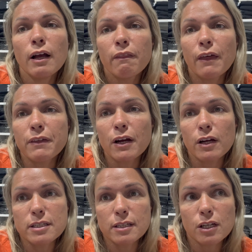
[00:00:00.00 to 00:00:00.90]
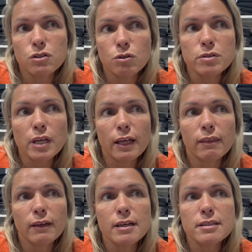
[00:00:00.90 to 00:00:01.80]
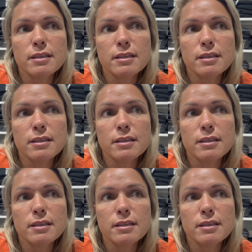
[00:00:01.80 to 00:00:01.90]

that there isn't issues like this.